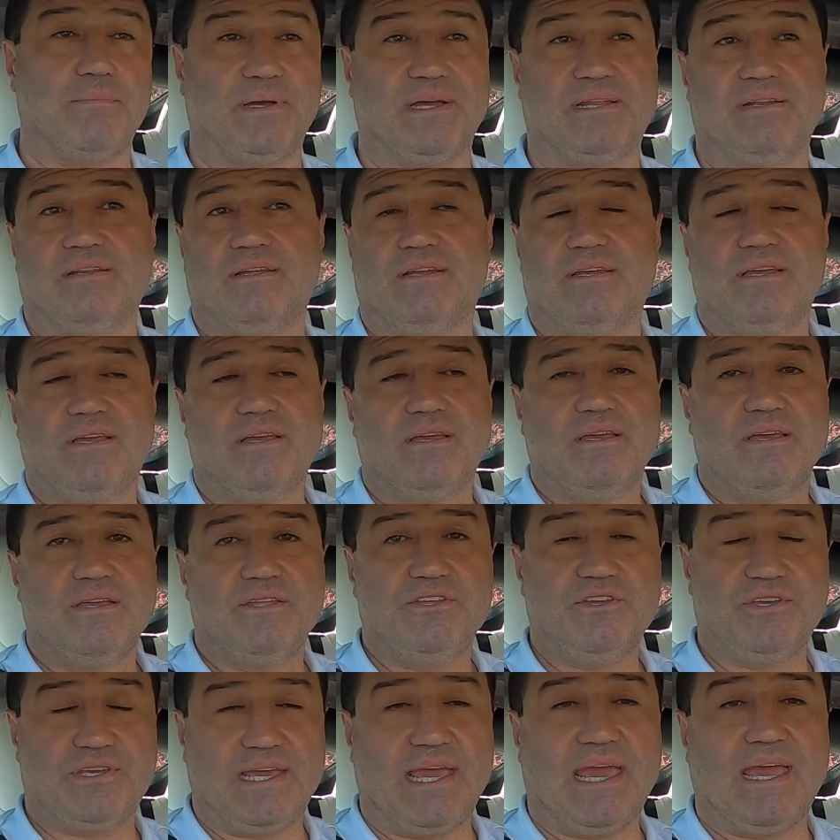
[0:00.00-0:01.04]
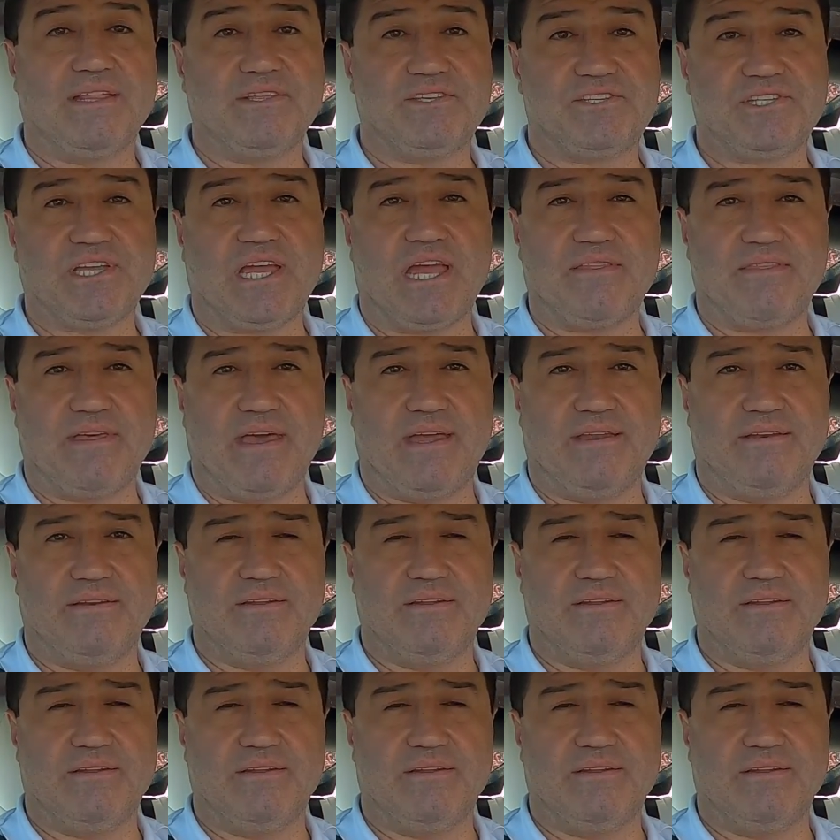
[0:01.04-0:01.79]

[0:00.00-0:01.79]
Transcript: but you can say that